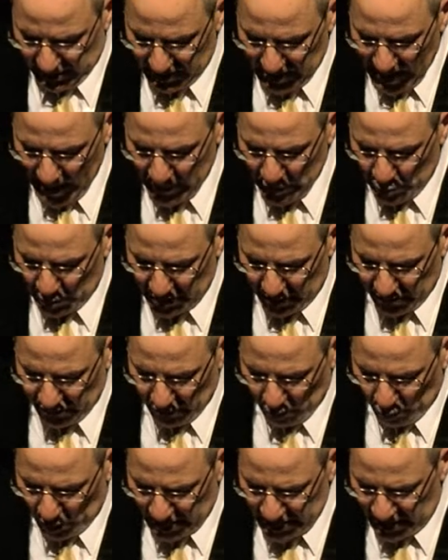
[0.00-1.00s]
Named one of
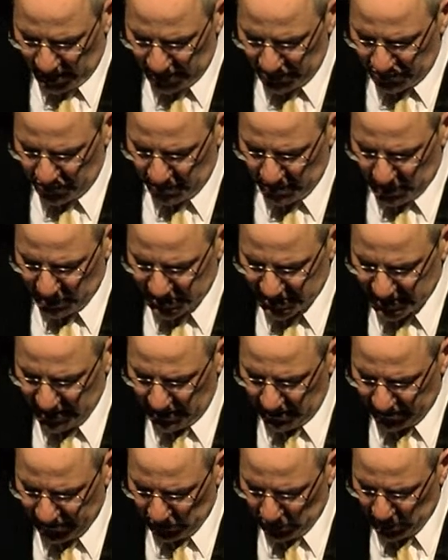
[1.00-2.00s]
the 100 most
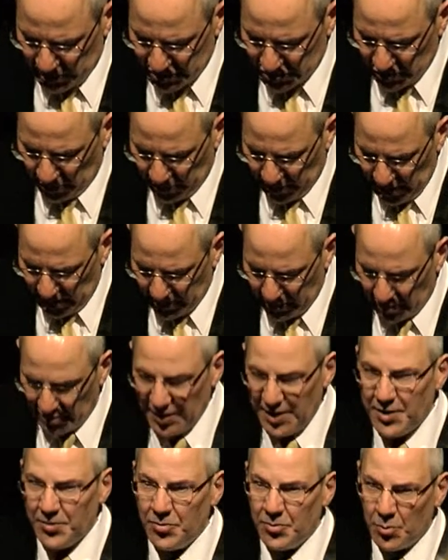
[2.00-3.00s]
influential
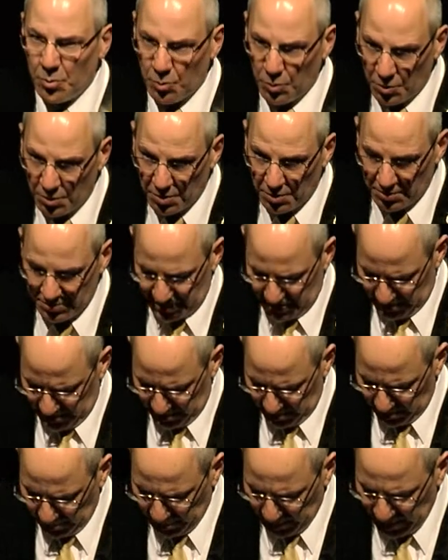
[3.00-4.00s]
people in the world
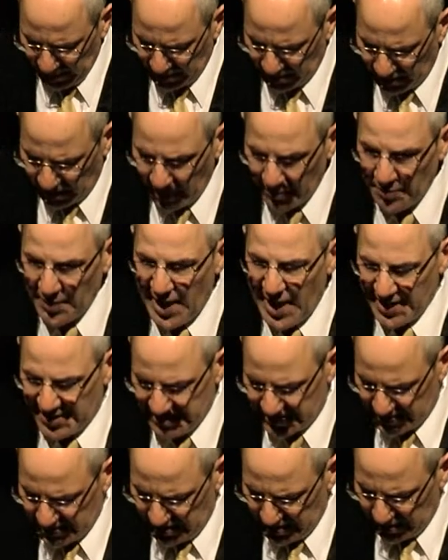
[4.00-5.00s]
by Time
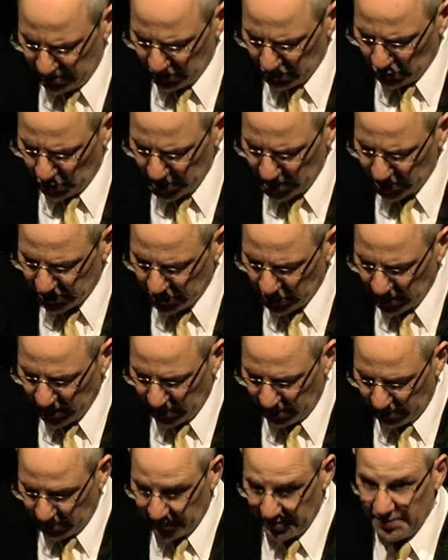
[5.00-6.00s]
Magazine in
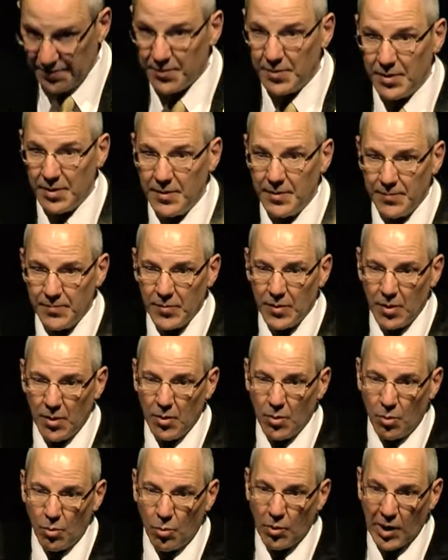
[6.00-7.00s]
2012.
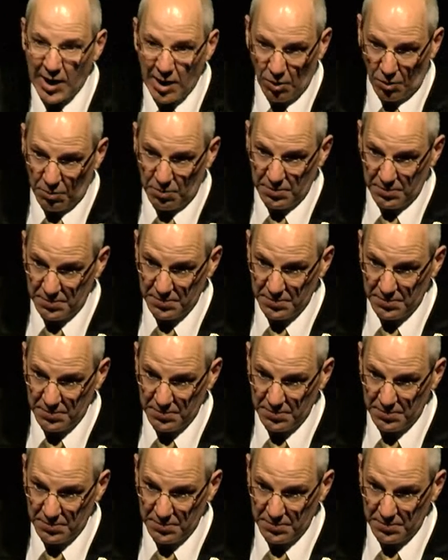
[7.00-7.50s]
Wow,